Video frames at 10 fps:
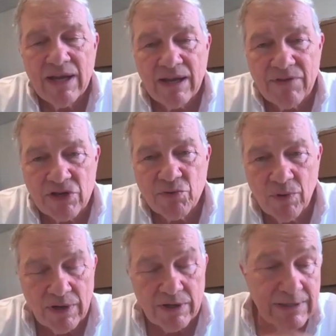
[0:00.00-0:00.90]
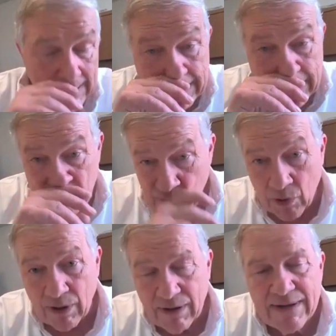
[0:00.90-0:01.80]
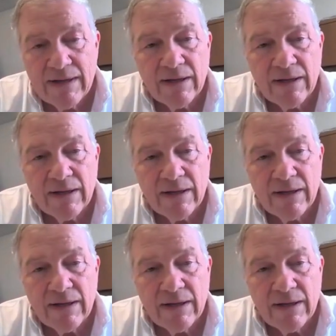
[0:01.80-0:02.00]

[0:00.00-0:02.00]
if this works, and it does work,